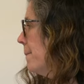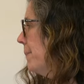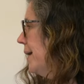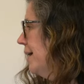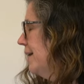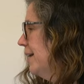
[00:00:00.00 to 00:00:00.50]

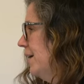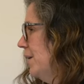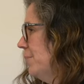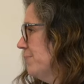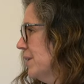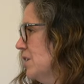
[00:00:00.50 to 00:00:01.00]
But
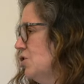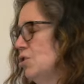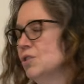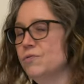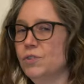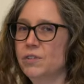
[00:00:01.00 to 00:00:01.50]
um, it's
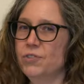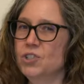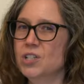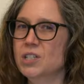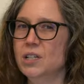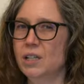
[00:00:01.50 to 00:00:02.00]
useful if you're
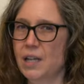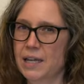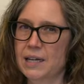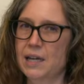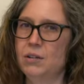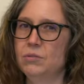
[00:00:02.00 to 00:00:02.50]
just gonna lay
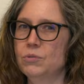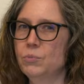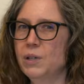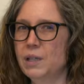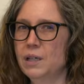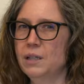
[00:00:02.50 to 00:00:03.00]
down
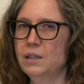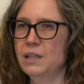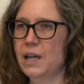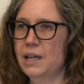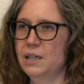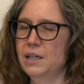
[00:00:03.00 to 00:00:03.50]
really
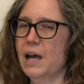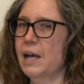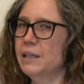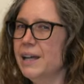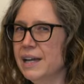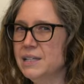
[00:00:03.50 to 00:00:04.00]
light
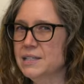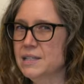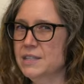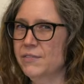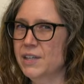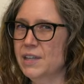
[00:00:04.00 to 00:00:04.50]
guidelines and
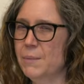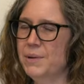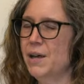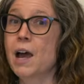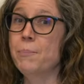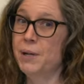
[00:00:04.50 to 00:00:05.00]
stuff like
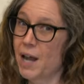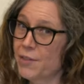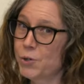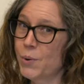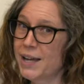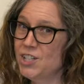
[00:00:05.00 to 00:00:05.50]
that. But
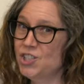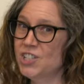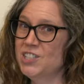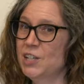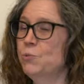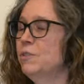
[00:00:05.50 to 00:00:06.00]
otherwise,
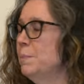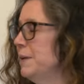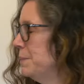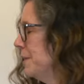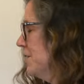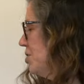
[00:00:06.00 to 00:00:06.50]
just stick with the
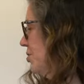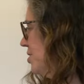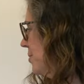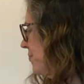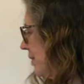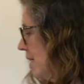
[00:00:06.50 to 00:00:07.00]
B pencils.